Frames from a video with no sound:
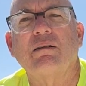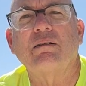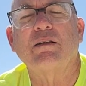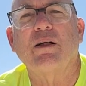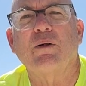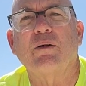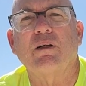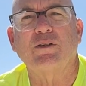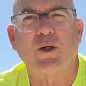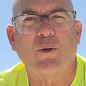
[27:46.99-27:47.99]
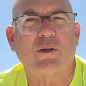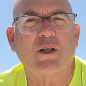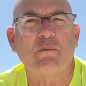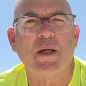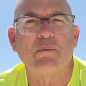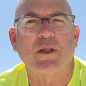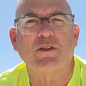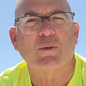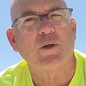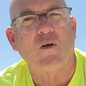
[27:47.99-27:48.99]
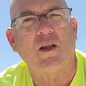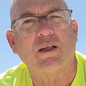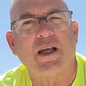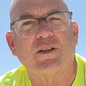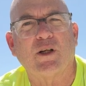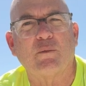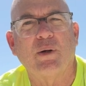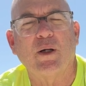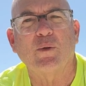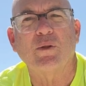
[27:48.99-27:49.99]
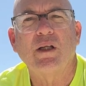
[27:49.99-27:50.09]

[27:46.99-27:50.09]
you know a total commitment to an all-electric boat,